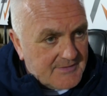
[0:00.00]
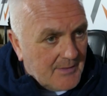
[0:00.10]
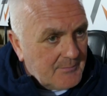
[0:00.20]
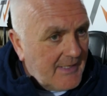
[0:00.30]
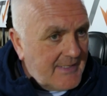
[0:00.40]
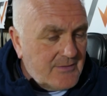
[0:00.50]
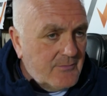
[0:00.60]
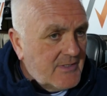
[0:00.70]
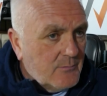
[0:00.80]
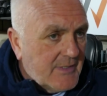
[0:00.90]
top guys in
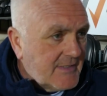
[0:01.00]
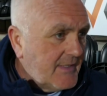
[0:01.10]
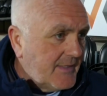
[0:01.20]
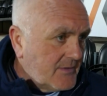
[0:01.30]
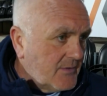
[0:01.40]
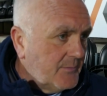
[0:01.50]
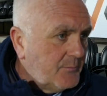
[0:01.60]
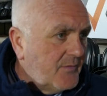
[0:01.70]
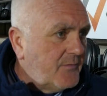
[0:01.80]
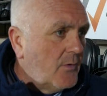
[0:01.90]
recent weeks and not sort of
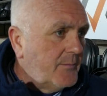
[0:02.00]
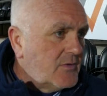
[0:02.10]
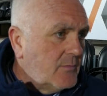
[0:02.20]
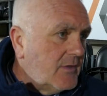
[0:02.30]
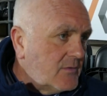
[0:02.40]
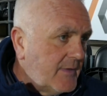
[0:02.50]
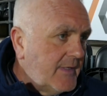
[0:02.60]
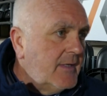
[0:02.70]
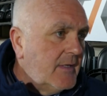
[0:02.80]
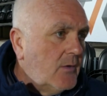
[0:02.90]
performed as well as
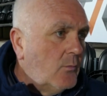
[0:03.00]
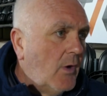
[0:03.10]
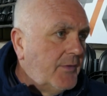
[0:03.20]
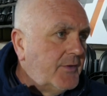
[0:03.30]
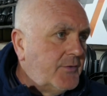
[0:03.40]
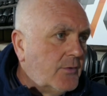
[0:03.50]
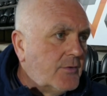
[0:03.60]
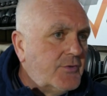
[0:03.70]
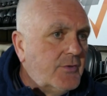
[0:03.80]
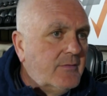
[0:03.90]
we want the tour
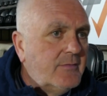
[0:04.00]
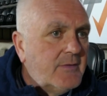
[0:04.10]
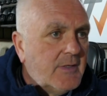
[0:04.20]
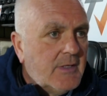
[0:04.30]
should have.